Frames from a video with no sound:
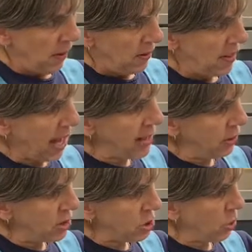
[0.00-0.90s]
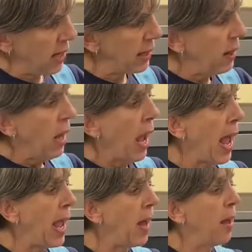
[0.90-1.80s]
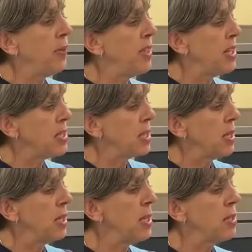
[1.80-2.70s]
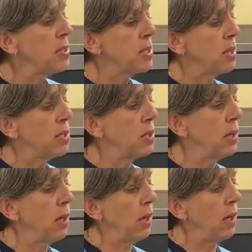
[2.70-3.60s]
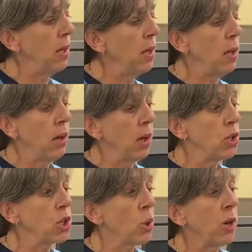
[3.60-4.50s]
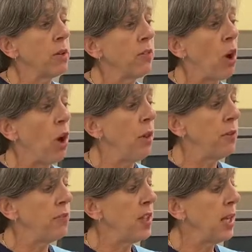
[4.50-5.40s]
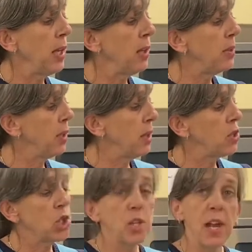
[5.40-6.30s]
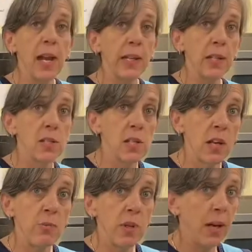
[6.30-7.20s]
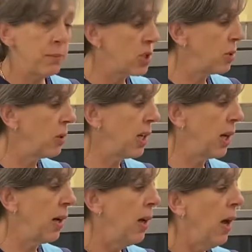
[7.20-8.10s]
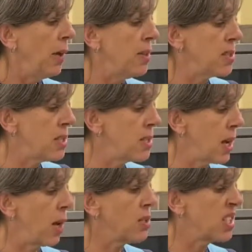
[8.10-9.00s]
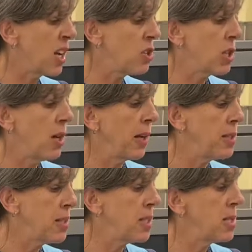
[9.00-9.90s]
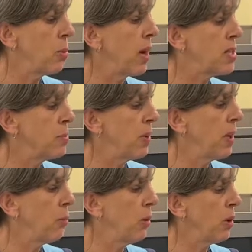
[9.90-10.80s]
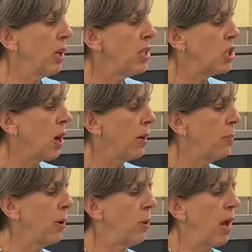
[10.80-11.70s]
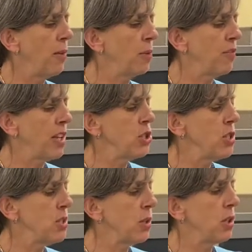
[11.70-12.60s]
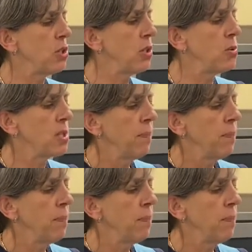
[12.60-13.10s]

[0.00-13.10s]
That looks great. This is, short of all of the shenanigans I've been up to here, this is such a nice, easy recipe. And we were going to talk about other veggies you could use.